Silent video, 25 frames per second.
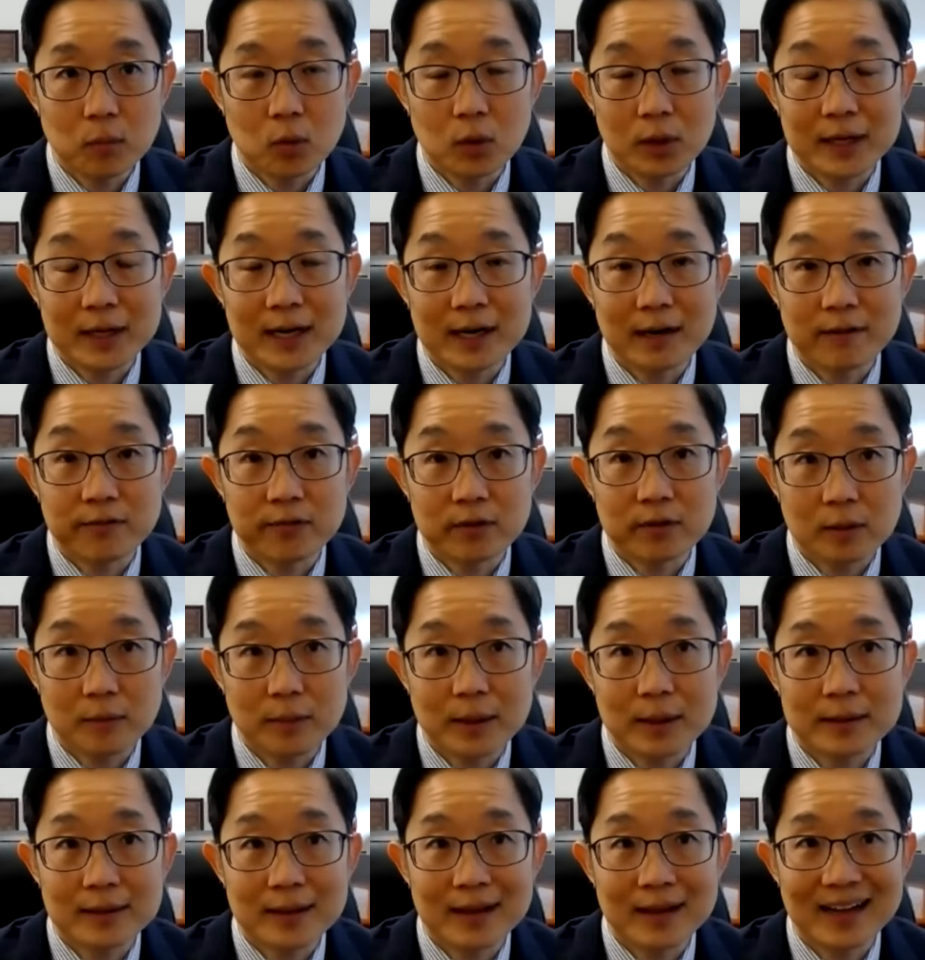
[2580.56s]
more careful
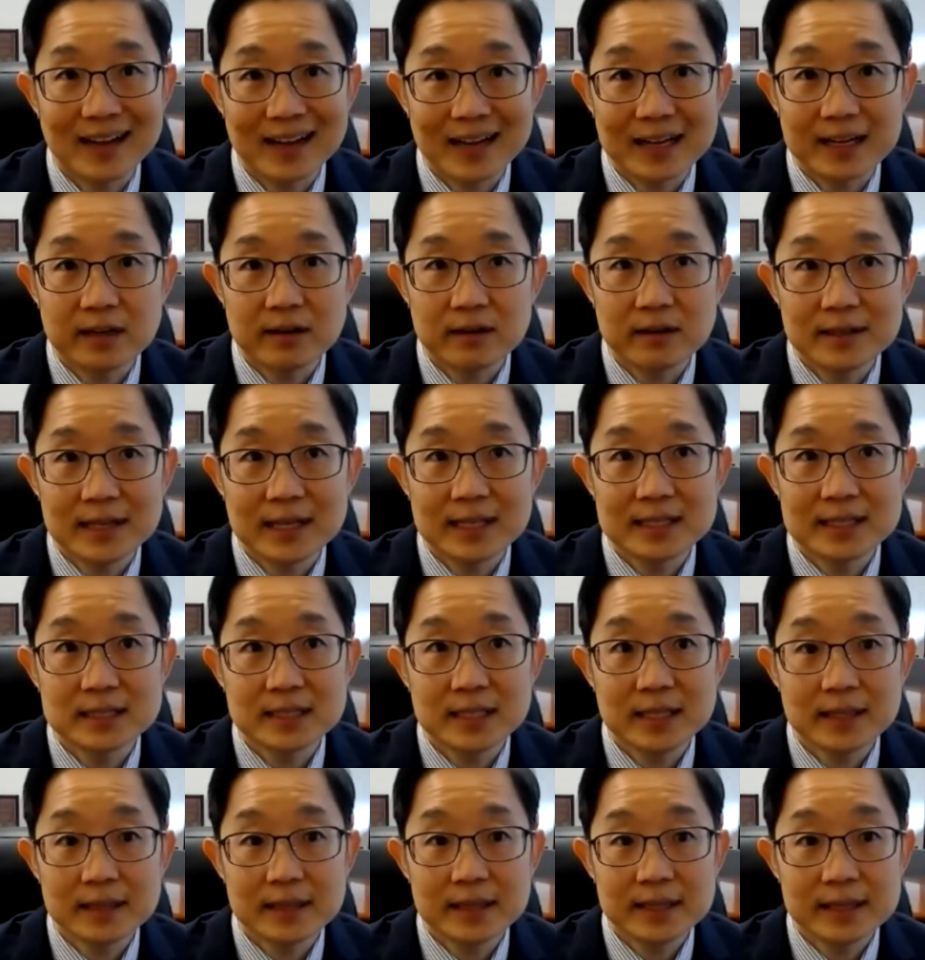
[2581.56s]
about the higher
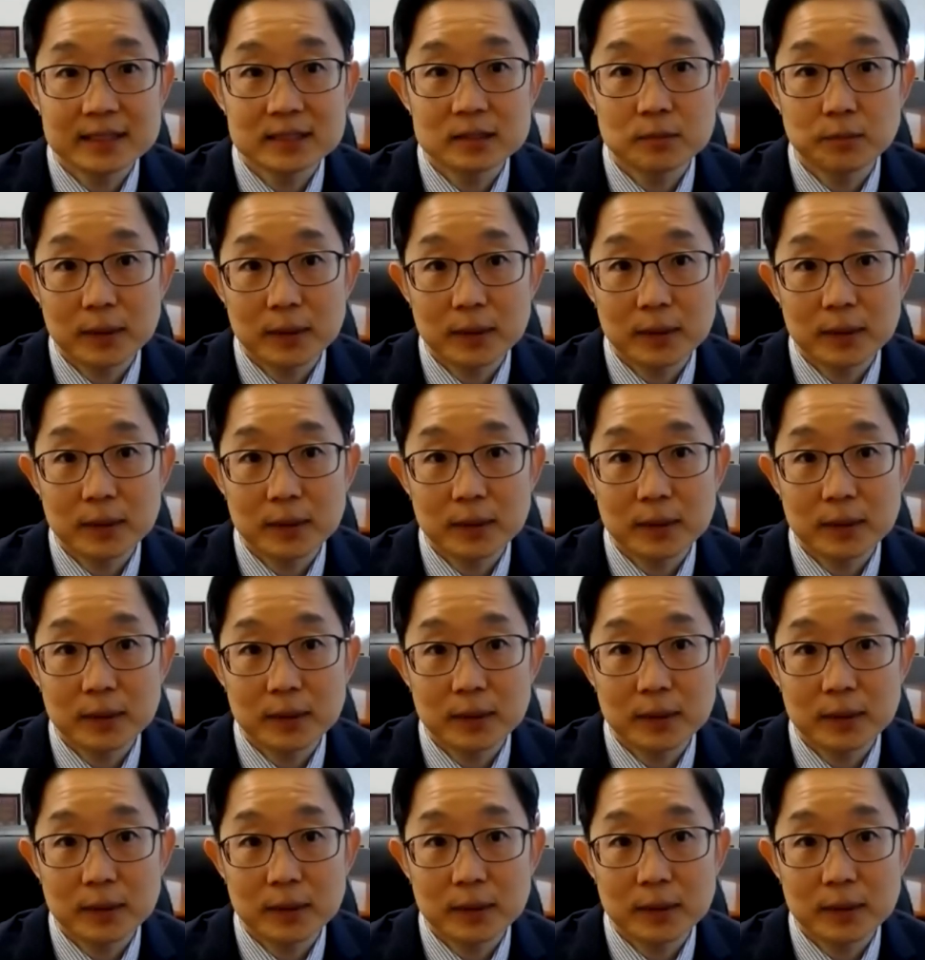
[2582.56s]
intensity things.